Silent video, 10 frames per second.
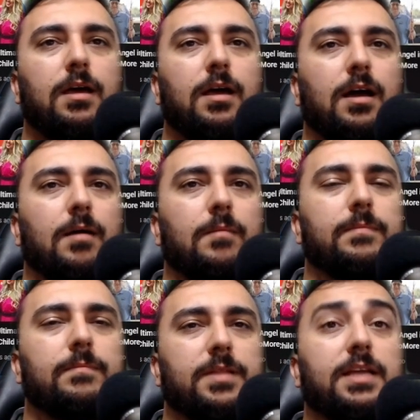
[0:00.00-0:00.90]

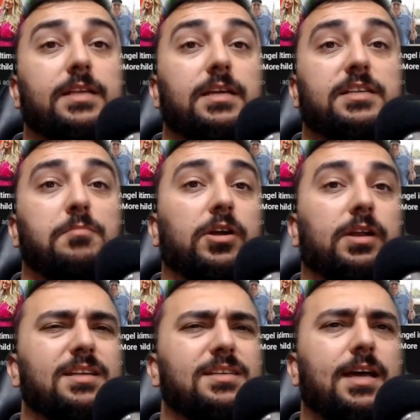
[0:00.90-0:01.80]
but it's
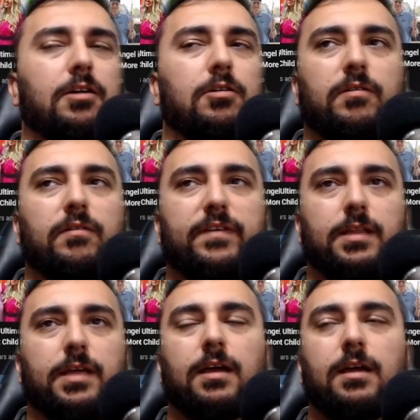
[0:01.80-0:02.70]
marketing a desire or a
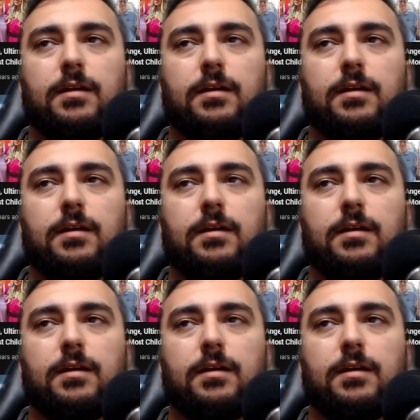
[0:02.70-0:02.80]
feeling